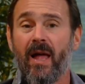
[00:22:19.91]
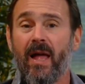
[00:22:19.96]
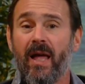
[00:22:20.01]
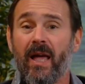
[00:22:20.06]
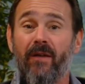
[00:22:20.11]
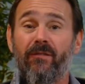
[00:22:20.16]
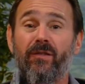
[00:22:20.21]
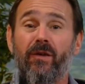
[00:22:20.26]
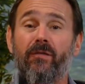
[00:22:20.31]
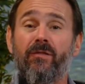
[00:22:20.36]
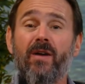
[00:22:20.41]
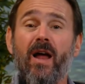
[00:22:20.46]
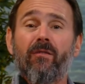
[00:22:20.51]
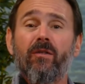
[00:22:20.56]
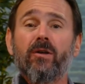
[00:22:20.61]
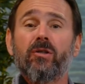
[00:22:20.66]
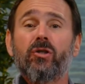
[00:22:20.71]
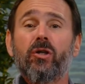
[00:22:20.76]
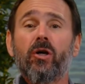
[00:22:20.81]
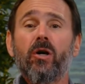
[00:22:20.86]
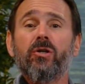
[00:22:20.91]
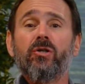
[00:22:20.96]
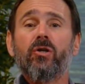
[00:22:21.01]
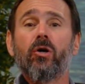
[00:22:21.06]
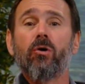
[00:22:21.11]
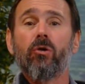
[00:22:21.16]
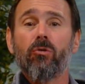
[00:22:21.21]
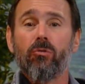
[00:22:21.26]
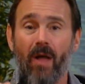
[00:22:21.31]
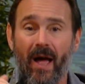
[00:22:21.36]
if you've never turned your
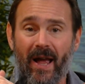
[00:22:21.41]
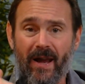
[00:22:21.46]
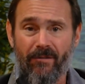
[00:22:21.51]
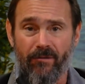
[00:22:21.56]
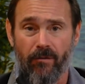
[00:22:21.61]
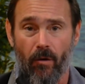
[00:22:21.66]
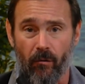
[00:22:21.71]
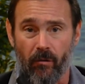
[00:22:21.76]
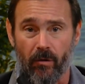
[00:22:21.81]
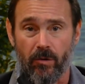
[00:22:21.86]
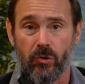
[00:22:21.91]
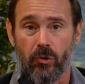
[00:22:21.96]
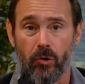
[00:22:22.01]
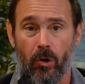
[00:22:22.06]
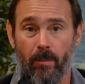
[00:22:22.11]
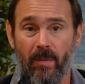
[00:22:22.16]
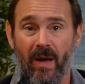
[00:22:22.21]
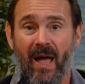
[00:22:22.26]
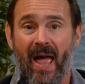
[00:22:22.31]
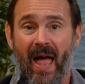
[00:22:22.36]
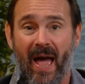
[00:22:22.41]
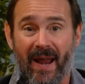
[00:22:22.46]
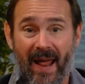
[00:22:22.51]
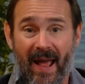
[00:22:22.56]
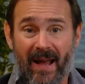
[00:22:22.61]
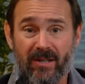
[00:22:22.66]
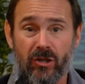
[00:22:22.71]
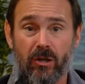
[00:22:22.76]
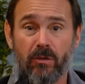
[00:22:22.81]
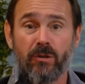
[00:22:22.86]
life over to him and
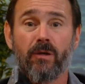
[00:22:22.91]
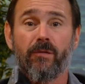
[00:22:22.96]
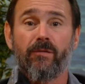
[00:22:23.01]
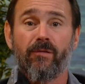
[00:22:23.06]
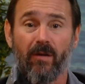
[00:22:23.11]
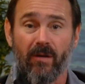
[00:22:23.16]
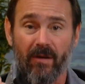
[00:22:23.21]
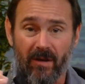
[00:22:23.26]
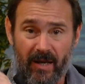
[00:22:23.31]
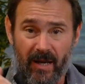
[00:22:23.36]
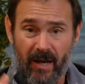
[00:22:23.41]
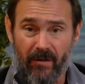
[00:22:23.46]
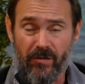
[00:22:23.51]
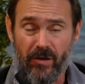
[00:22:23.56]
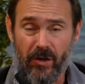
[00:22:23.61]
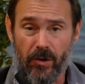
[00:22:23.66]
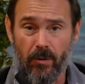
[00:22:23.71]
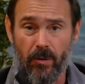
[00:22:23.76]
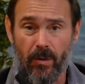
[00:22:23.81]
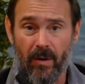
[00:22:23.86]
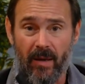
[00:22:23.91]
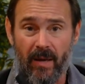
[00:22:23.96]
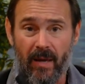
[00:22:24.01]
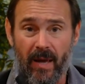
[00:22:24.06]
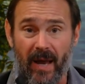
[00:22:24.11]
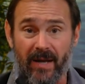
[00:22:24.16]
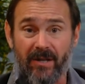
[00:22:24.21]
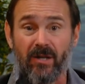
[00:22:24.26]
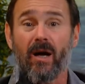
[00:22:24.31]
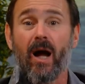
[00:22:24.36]
asked him to forgive you
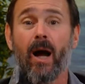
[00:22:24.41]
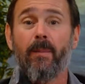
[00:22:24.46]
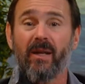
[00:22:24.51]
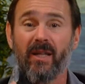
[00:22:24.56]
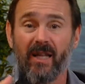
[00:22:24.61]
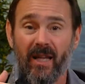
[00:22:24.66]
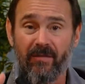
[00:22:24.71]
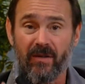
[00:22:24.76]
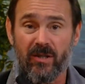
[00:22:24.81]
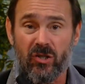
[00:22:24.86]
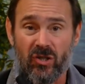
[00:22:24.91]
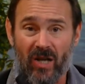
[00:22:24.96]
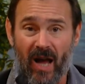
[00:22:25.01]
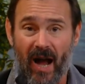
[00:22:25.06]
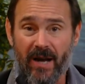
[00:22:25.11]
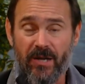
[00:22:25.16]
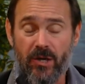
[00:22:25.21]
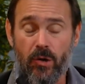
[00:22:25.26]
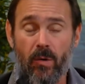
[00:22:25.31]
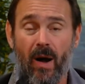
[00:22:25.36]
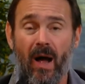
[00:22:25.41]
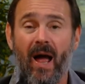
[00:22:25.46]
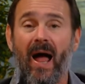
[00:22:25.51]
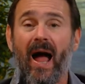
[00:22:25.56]
and to come and live inside you,